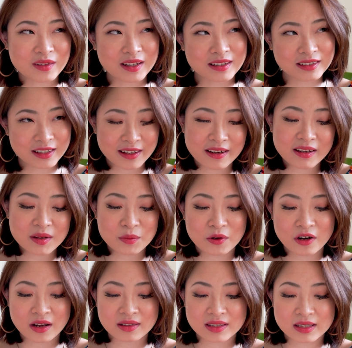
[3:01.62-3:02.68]
the clinic
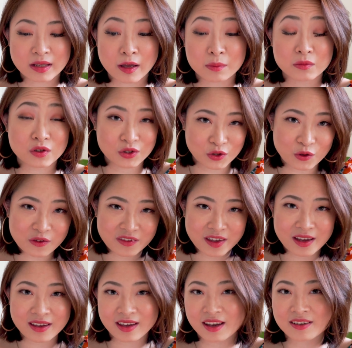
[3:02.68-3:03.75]
put on some
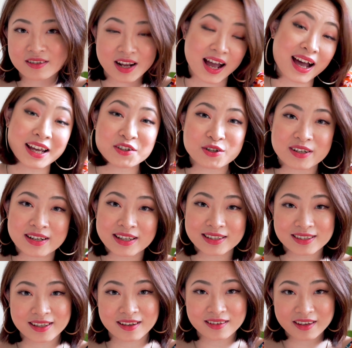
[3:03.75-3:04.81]
soothing and hydrating
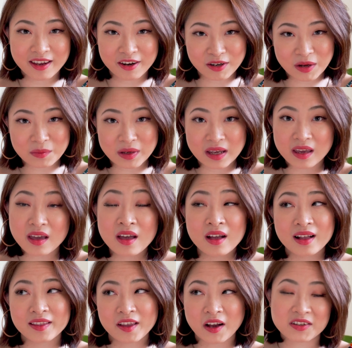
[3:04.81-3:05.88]
skincare on me.
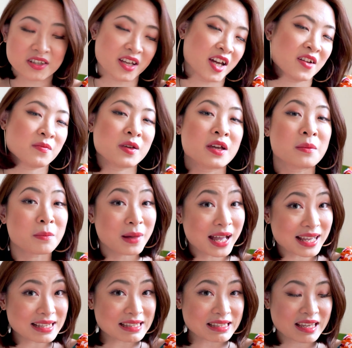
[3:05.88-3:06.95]
They also gave me a
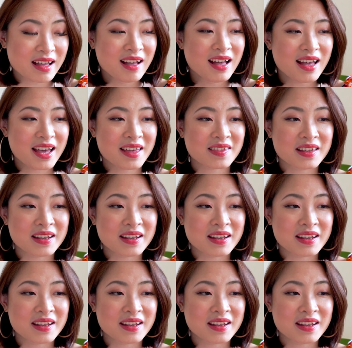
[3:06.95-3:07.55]
mask, and